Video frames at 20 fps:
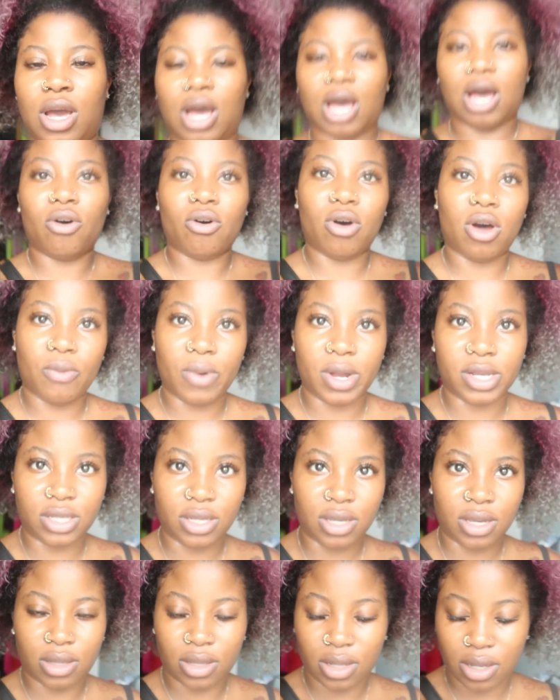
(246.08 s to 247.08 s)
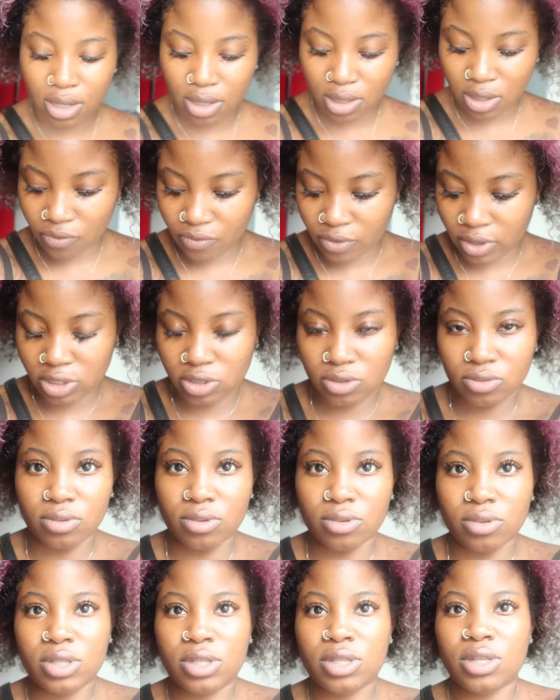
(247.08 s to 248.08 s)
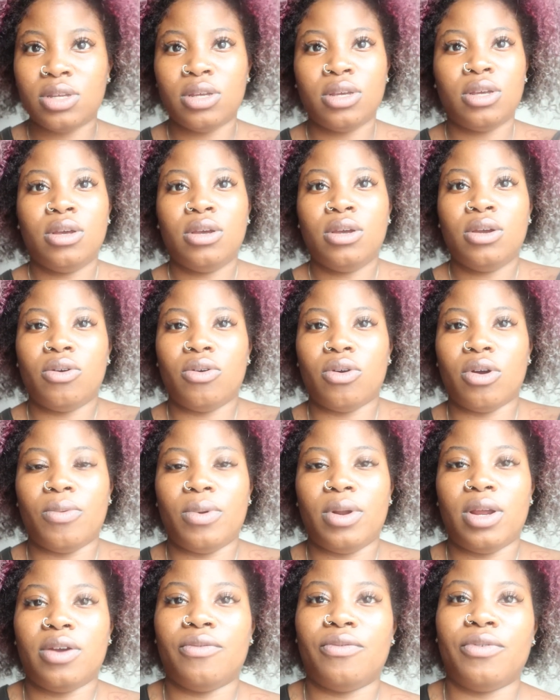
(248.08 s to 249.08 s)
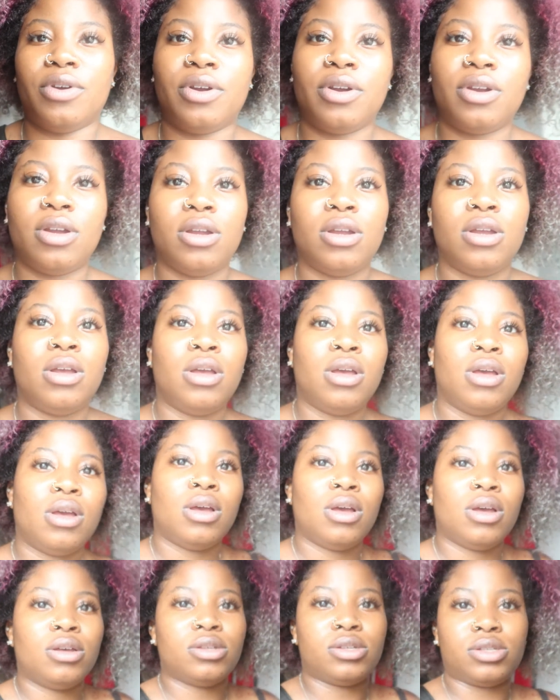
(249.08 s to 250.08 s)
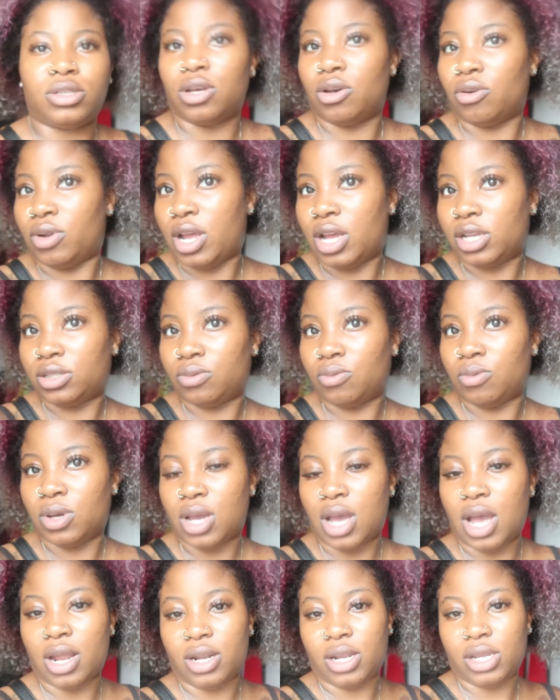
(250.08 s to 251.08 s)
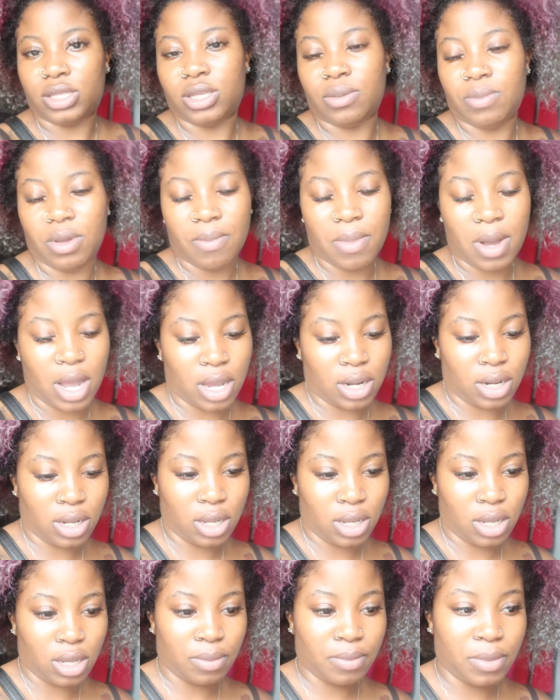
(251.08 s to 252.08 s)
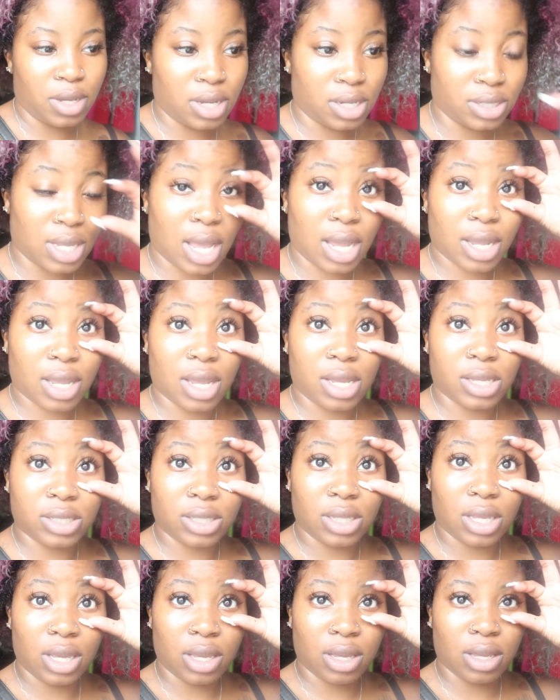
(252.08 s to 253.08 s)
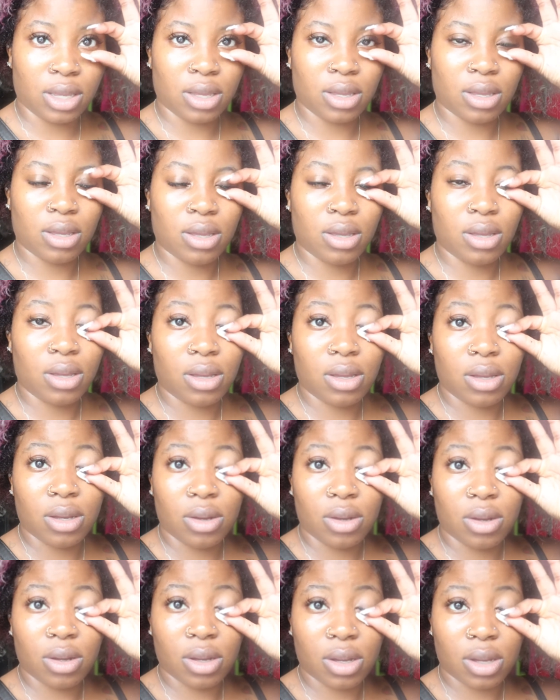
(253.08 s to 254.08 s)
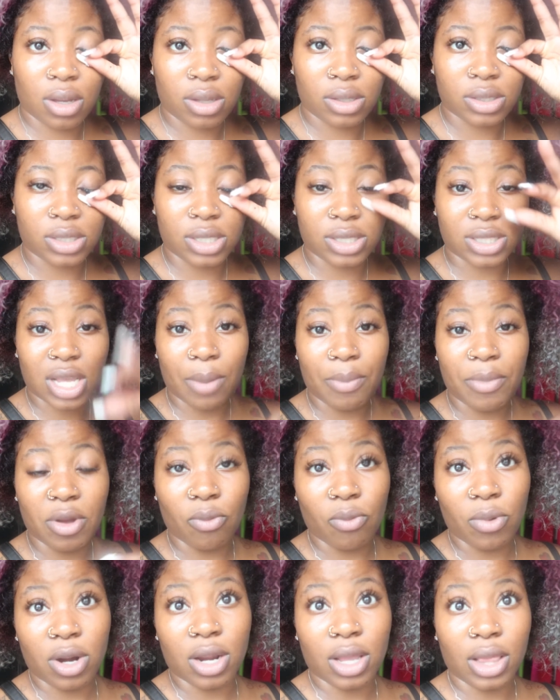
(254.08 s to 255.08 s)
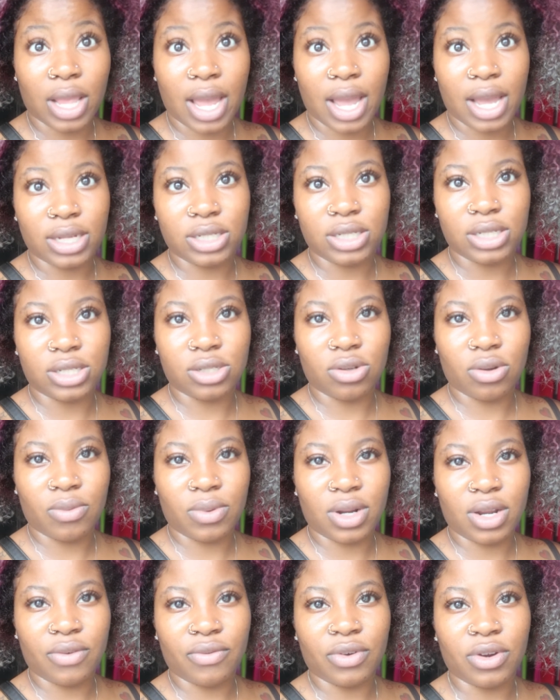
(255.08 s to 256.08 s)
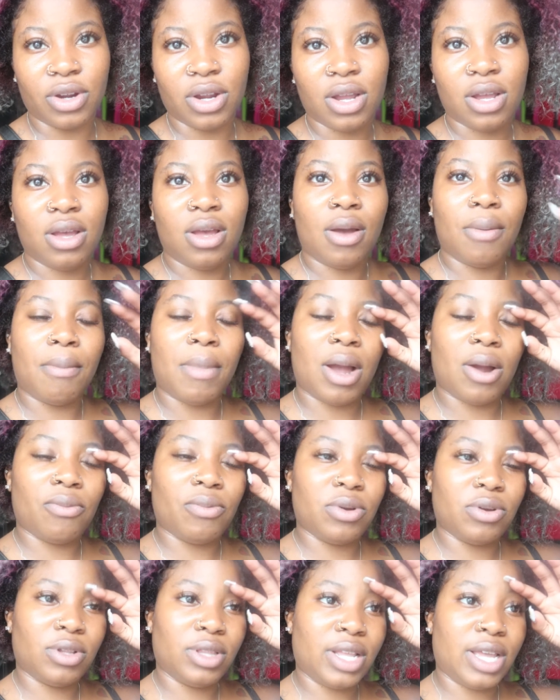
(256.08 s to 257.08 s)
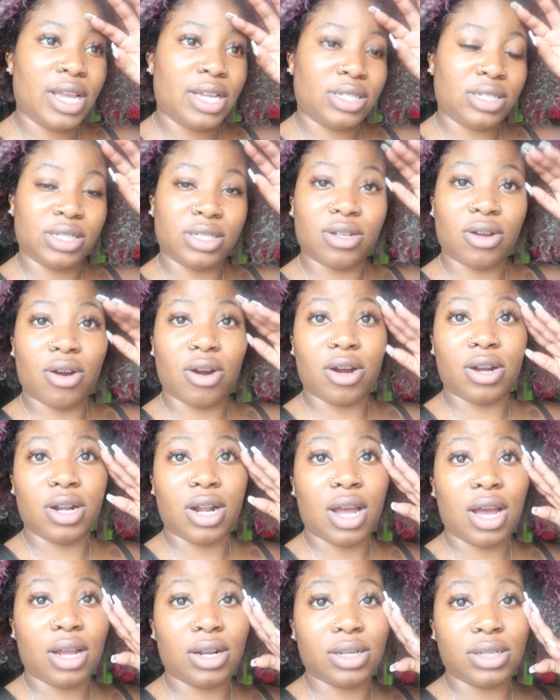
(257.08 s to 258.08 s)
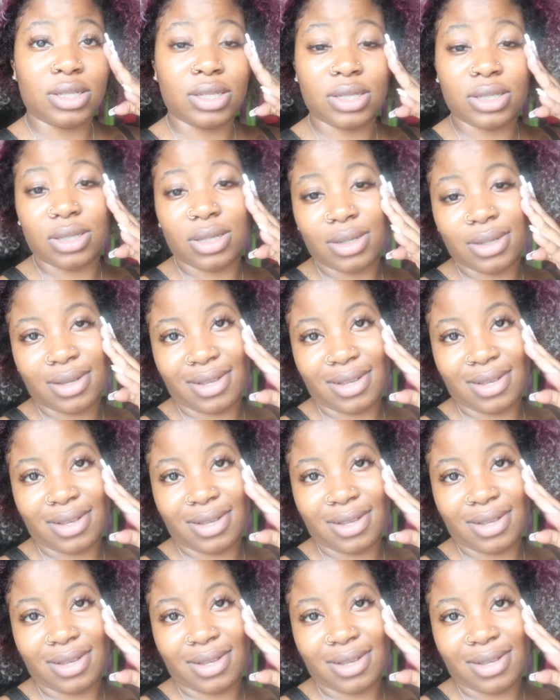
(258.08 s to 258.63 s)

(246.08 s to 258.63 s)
I always get the individuals or whatever. So that's what I need to be buying again because I can't stand since I've been wearing lashes or whatever, my real lashes are non-existent.